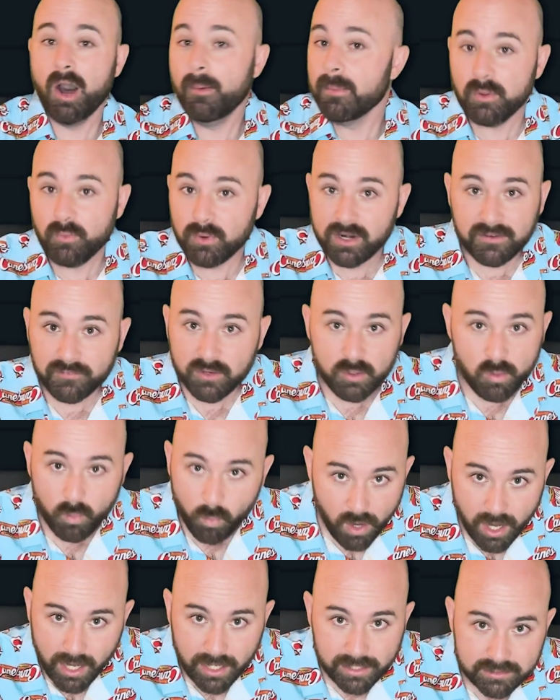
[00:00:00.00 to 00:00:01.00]
me whatever you
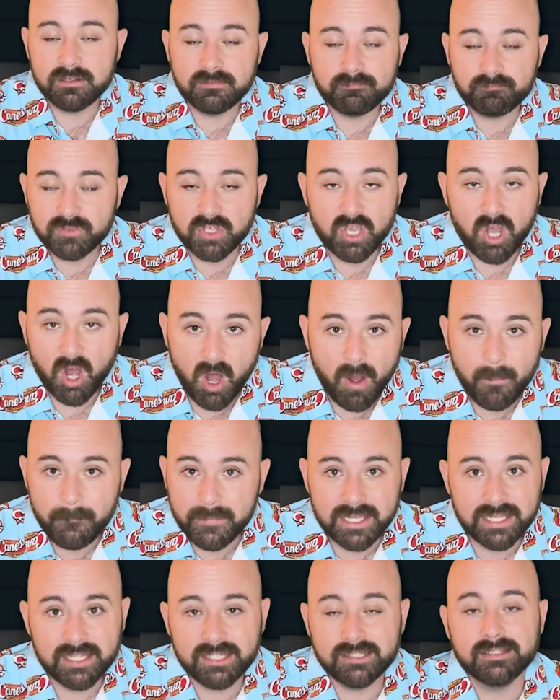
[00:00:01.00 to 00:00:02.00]
want. Call
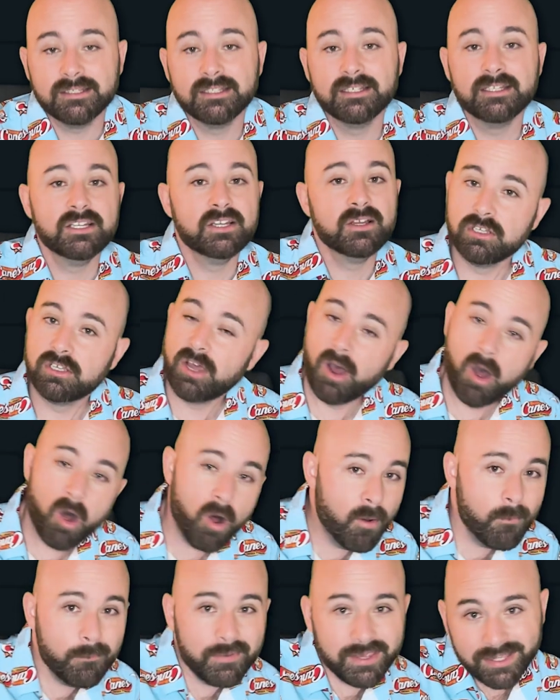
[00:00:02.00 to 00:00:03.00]
me
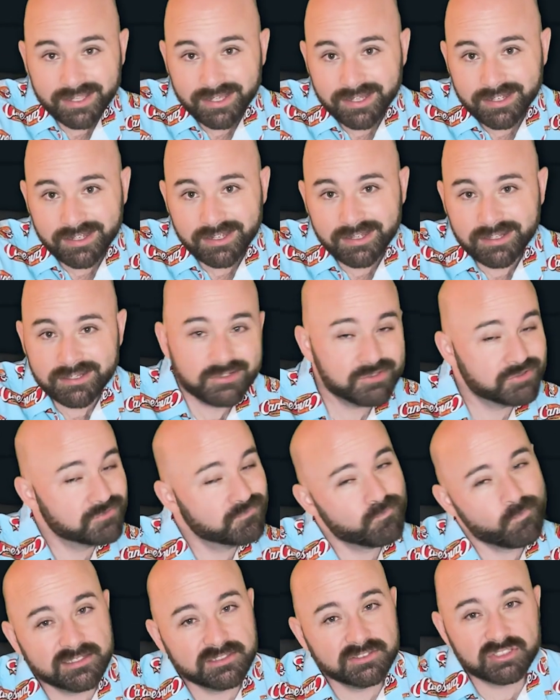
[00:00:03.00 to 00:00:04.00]
a,
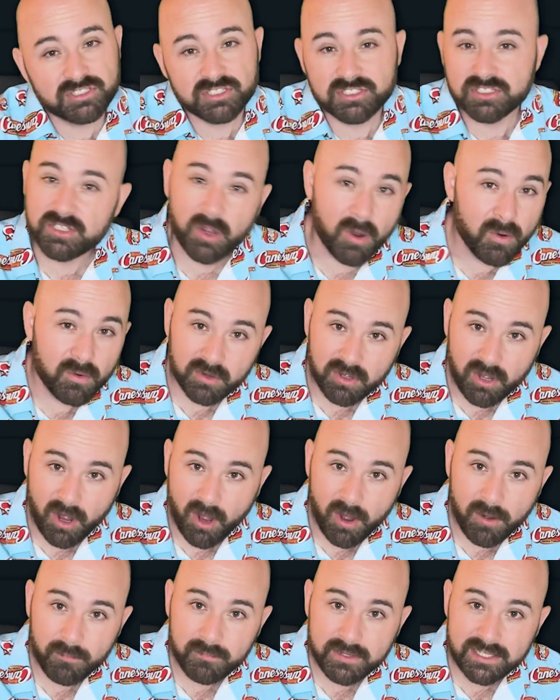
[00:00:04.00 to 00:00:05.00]
just don't
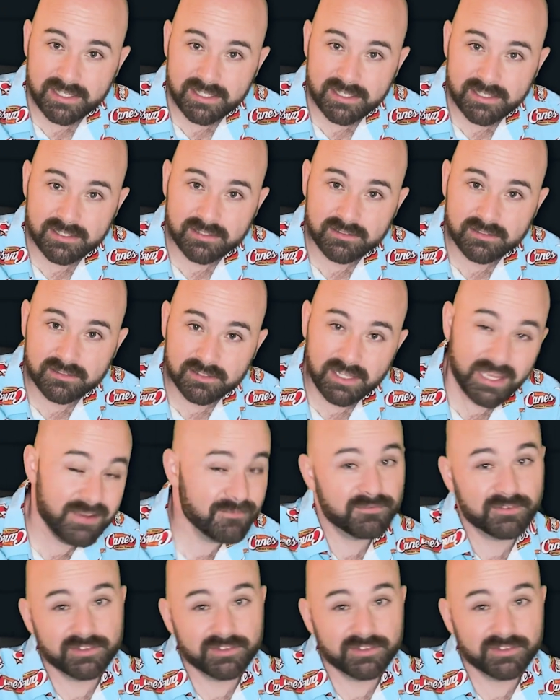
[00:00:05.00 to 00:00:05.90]
call me late for